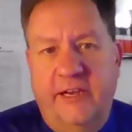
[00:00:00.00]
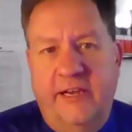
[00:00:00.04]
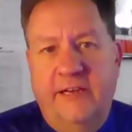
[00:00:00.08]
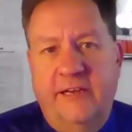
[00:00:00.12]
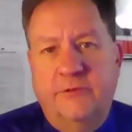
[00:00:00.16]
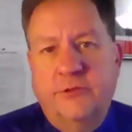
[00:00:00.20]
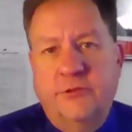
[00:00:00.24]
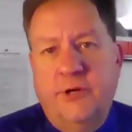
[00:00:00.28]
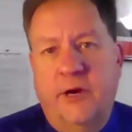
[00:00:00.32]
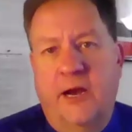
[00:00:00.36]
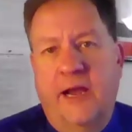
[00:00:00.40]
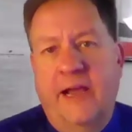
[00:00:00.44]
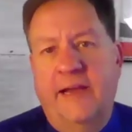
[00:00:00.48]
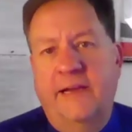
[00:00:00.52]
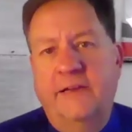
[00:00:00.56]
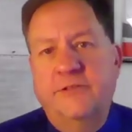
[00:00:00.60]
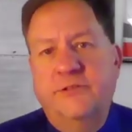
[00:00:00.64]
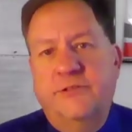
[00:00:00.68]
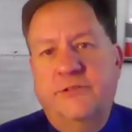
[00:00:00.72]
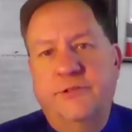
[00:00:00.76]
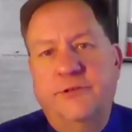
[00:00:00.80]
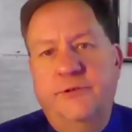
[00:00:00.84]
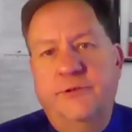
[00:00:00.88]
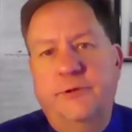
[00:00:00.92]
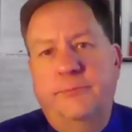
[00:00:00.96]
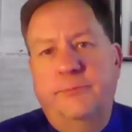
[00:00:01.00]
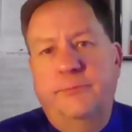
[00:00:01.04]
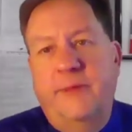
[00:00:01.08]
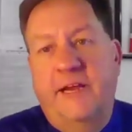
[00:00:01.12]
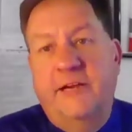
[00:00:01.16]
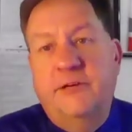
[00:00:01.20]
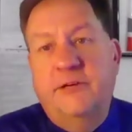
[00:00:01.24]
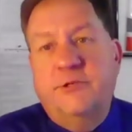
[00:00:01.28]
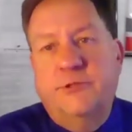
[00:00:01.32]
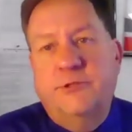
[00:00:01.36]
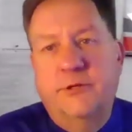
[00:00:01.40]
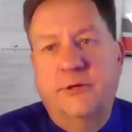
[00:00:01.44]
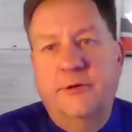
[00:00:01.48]
and trying to
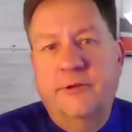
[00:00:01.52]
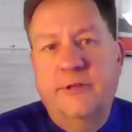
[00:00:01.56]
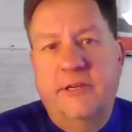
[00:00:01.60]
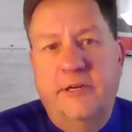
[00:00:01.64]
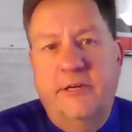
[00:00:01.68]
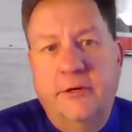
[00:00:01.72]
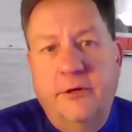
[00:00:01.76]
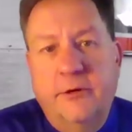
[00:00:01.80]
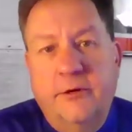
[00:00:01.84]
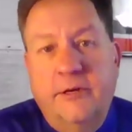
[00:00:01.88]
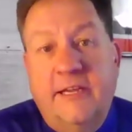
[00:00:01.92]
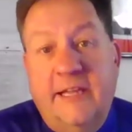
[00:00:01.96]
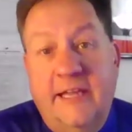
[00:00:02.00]
make sure that you're